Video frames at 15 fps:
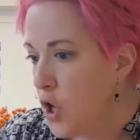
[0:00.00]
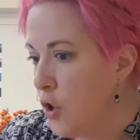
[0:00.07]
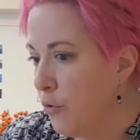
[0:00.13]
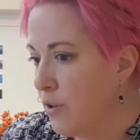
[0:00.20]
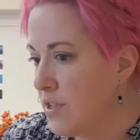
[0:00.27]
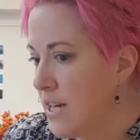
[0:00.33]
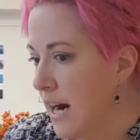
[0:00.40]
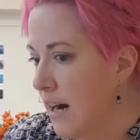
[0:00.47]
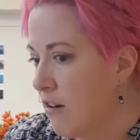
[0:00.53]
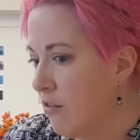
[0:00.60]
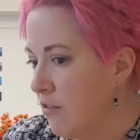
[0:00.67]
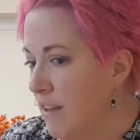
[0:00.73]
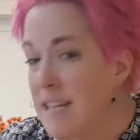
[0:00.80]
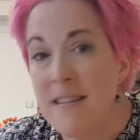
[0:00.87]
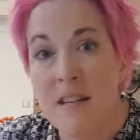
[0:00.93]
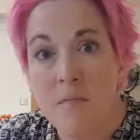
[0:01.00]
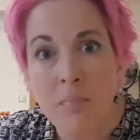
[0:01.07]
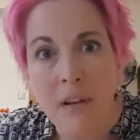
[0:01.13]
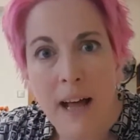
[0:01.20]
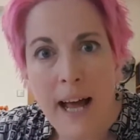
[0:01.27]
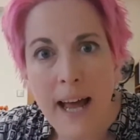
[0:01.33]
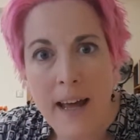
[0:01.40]
Your entire lesson
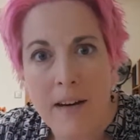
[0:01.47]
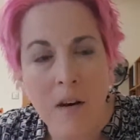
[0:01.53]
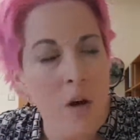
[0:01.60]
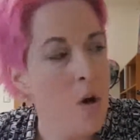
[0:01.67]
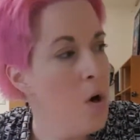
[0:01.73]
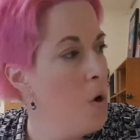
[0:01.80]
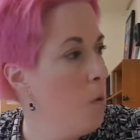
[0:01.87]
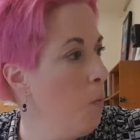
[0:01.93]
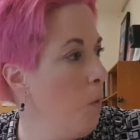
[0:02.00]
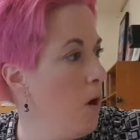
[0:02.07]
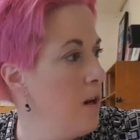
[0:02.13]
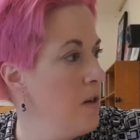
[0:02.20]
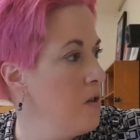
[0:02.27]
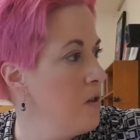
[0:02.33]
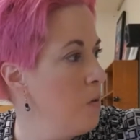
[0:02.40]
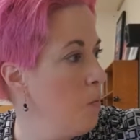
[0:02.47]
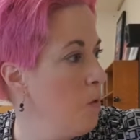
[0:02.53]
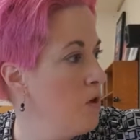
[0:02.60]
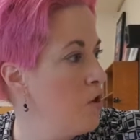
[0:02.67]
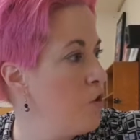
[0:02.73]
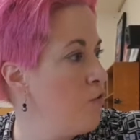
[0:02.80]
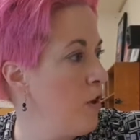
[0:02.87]
plan was
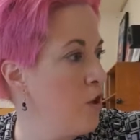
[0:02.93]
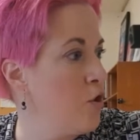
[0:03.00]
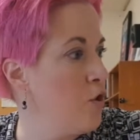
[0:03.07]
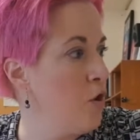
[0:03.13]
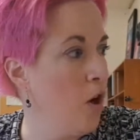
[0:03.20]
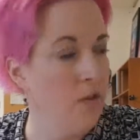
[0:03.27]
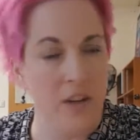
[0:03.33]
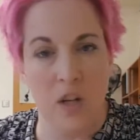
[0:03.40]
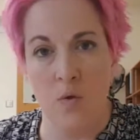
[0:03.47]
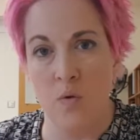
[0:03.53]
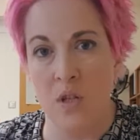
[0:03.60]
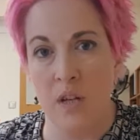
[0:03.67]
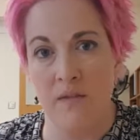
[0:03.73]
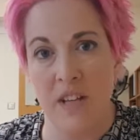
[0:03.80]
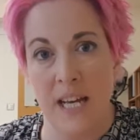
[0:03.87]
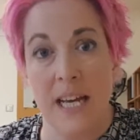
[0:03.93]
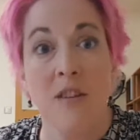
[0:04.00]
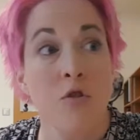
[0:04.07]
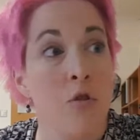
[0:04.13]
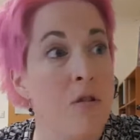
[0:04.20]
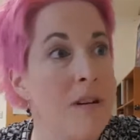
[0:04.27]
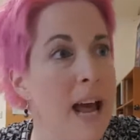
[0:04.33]
structured on the use of the
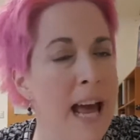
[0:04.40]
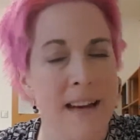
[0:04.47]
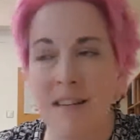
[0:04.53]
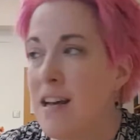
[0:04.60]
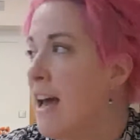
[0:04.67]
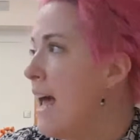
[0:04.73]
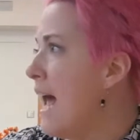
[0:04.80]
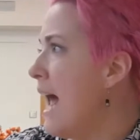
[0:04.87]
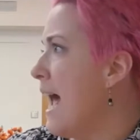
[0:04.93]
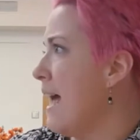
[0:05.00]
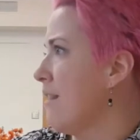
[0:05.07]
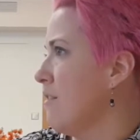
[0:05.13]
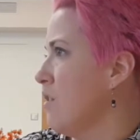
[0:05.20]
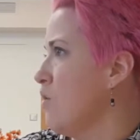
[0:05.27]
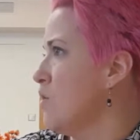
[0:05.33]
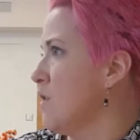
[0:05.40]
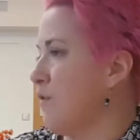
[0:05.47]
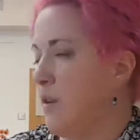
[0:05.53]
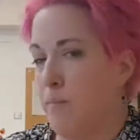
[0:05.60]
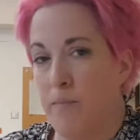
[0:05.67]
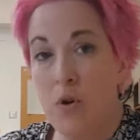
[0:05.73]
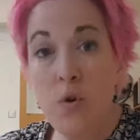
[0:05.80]
internet and the use of
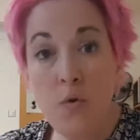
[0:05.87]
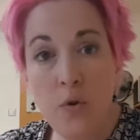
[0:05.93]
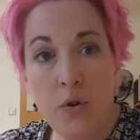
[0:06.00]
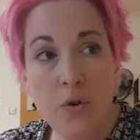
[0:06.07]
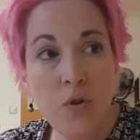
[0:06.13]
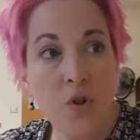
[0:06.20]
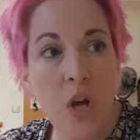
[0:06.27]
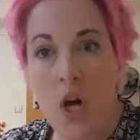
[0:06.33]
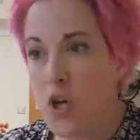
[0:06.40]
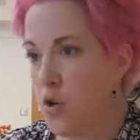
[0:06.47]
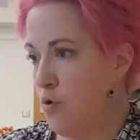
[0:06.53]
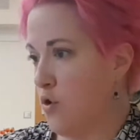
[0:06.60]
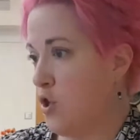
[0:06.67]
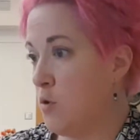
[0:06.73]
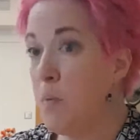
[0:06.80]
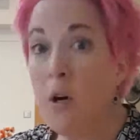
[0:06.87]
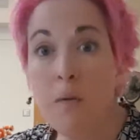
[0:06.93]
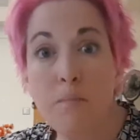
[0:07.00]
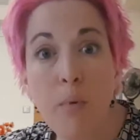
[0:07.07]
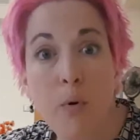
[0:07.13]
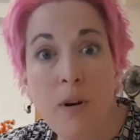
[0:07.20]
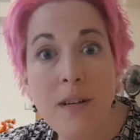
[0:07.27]
computers. Your
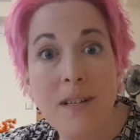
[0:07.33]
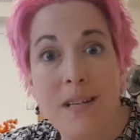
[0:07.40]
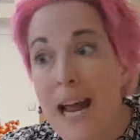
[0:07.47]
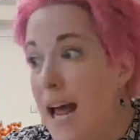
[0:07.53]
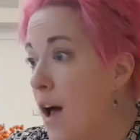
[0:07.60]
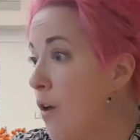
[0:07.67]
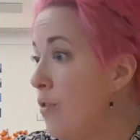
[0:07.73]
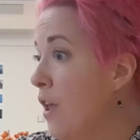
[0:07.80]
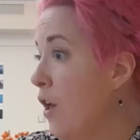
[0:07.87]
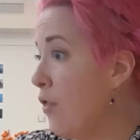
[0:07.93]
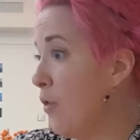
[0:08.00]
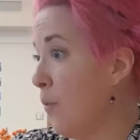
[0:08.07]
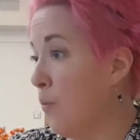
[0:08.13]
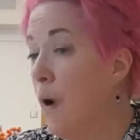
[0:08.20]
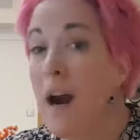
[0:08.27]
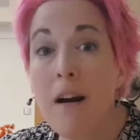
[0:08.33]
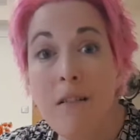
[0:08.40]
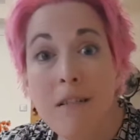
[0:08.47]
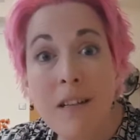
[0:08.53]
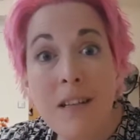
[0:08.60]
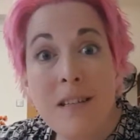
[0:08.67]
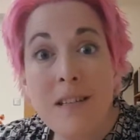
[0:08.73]
smartboard is down, the
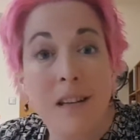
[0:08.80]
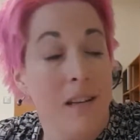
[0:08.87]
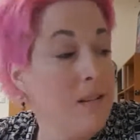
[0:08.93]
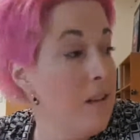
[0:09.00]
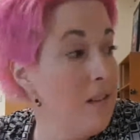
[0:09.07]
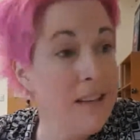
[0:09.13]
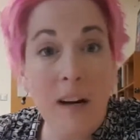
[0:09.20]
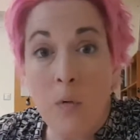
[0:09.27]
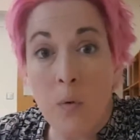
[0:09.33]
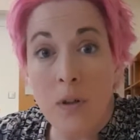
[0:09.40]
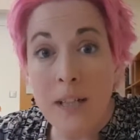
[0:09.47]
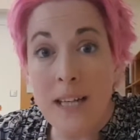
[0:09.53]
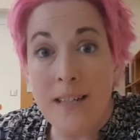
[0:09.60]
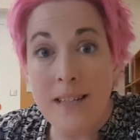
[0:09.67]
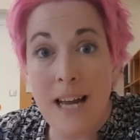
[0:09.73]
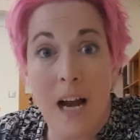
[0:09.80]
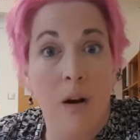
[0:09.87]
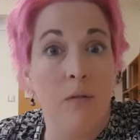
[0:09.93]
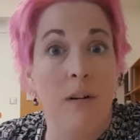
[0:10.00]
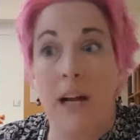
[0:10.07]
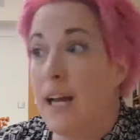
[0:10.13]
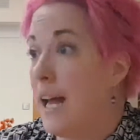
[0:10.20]
wireless, the network is
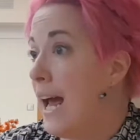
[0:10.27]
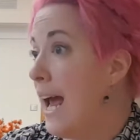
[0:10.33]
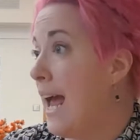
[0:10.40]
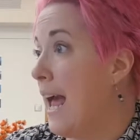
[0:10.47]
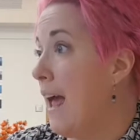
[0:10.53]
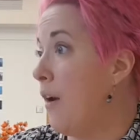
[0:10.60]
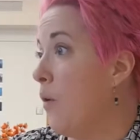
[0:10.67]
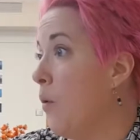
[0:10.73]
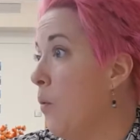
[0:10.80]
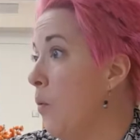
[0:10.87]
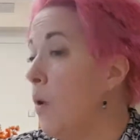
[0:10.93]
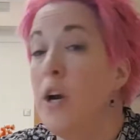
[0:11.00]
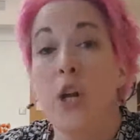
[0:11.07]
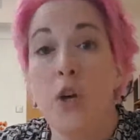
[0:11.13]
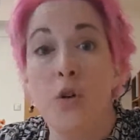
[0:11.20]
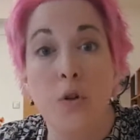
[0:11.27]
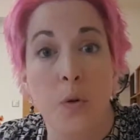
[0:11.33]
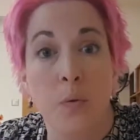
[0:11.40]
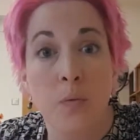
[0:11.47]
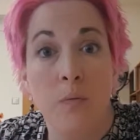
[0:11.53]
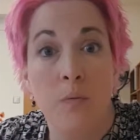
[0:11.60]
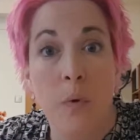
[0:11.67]
down, and what do you
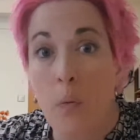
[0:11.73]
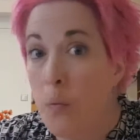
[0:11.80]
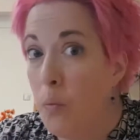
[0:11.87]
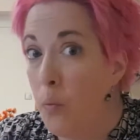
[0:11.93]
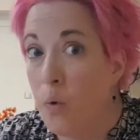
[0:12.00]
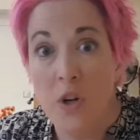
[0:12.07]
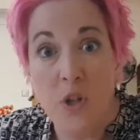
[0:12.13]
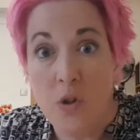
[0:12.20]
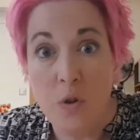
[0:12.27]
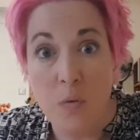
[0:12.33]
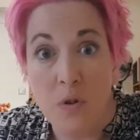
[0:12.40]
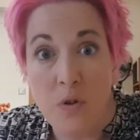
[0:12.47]
do? What do you do